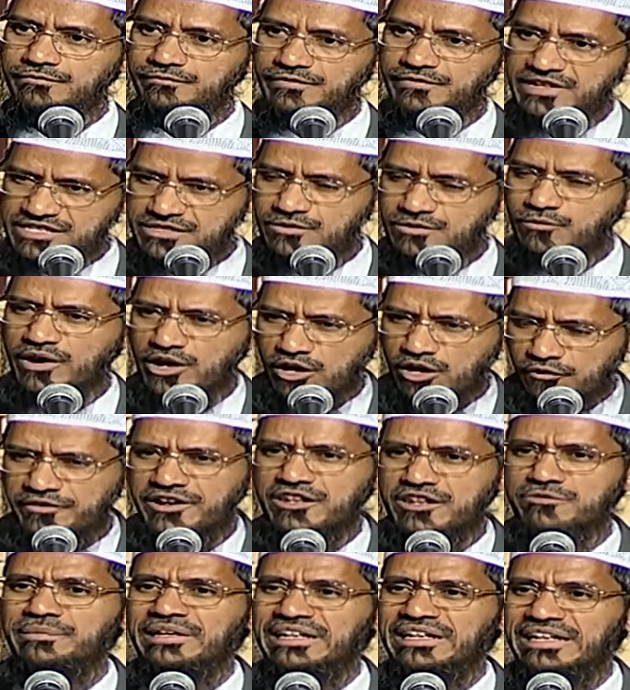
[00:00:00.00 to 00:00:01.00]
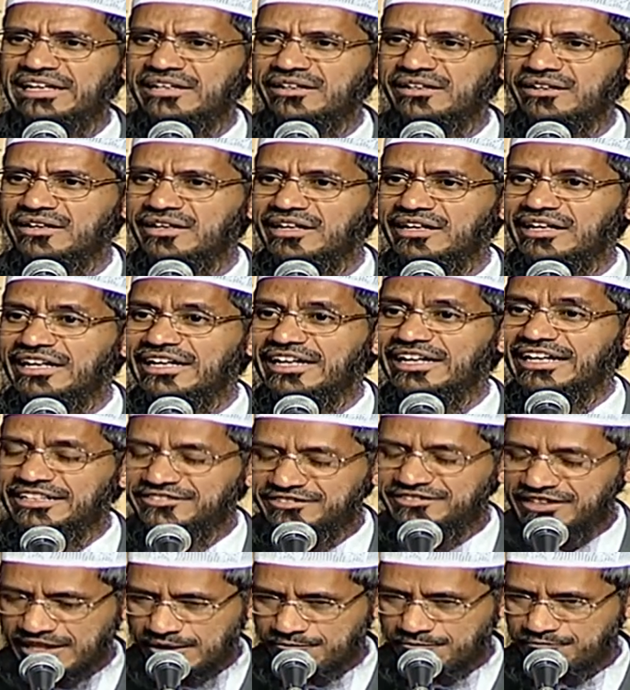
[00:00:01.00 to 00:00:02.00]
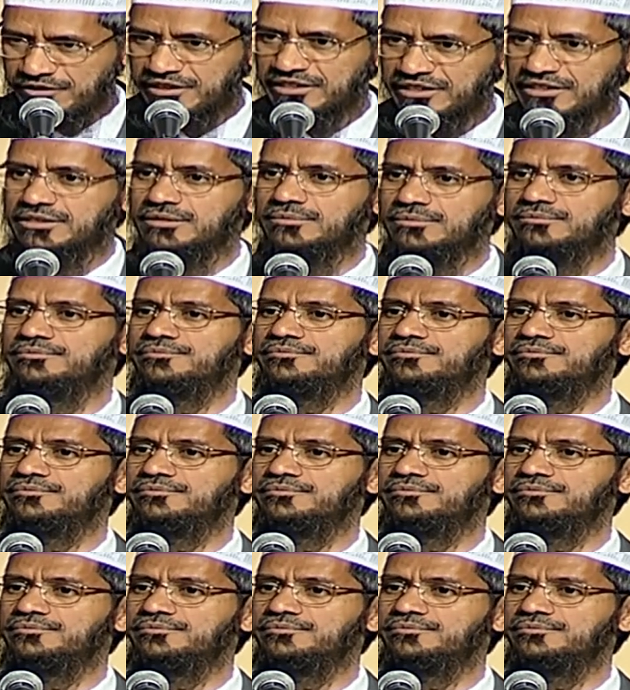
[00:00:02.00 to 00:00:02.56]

which one of its meanings is a comforter.